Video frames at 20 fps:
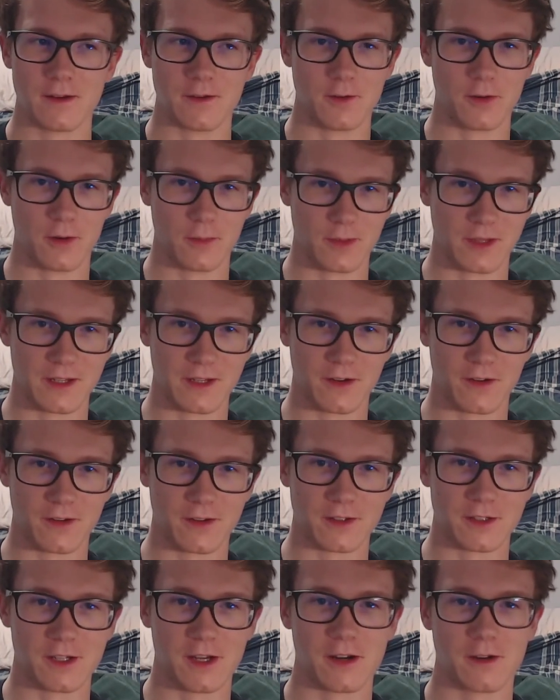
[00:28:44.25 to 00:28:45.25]
Normally here on
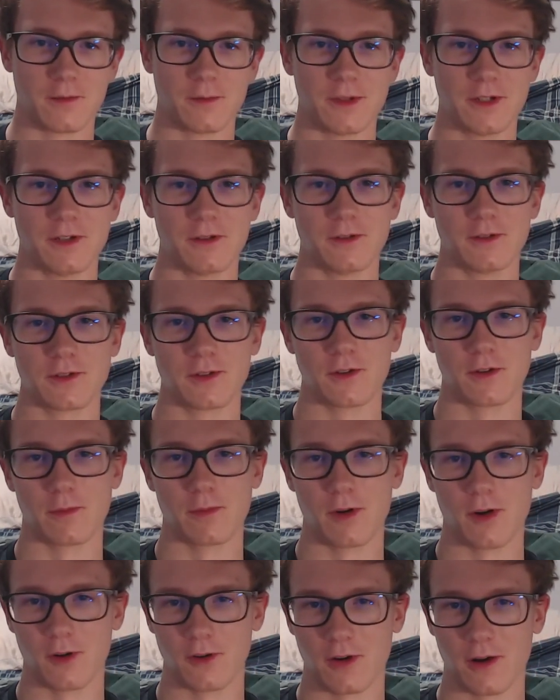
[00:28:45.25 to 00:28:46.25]
the channel we do sort of
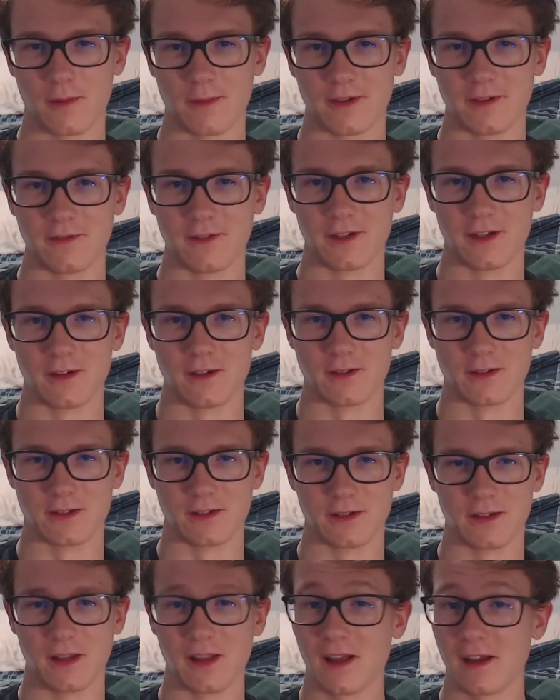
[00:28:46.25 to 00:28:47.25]
programming videos
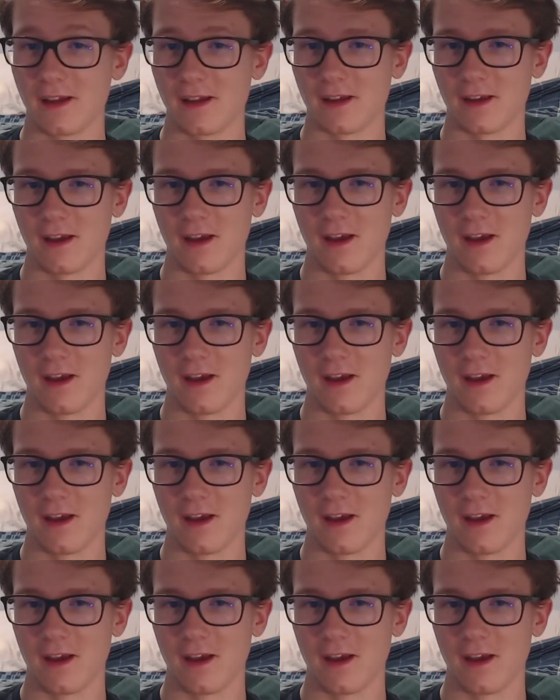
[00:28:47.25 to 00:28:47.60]
and the like.